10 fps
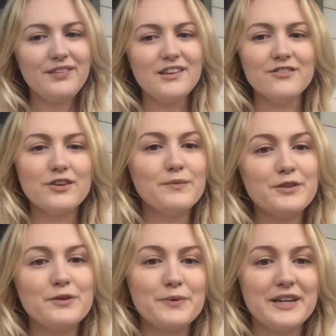So I'm
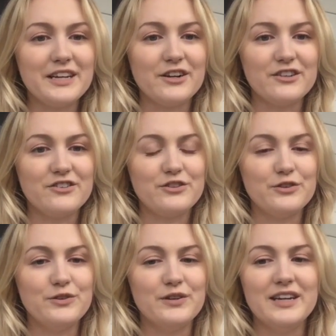super eager
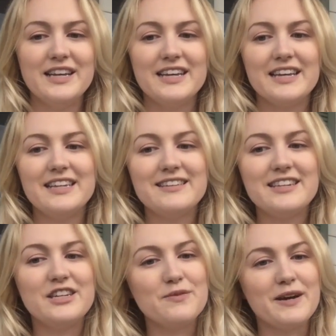to
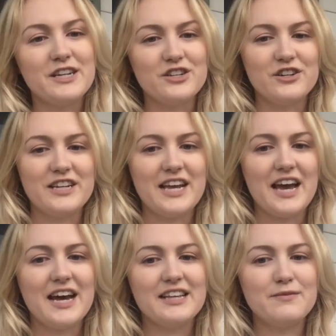continue my journey
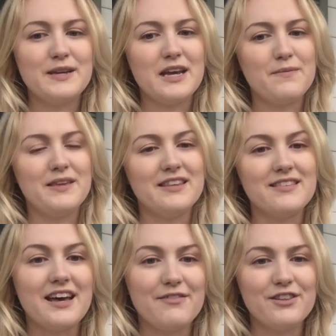as becoming this
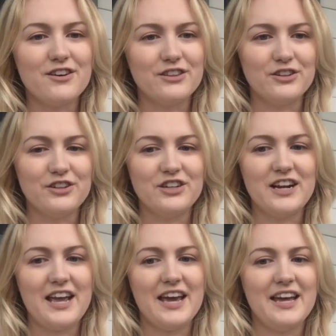lifelong learner
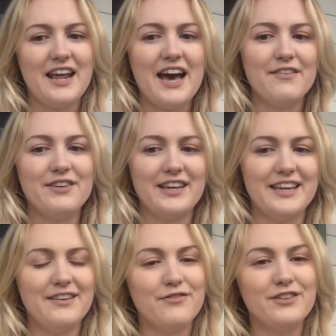and
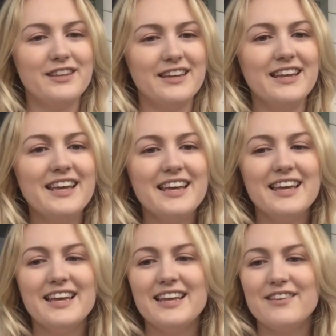advocate for the
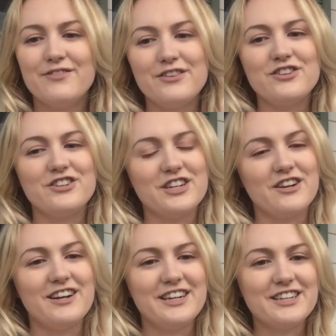future
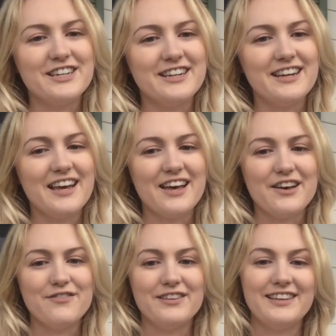generation
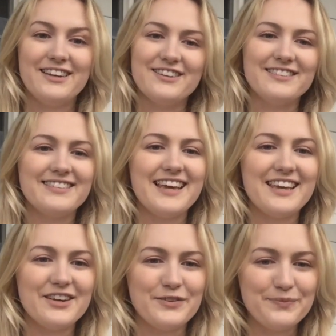of leaders. Thank you.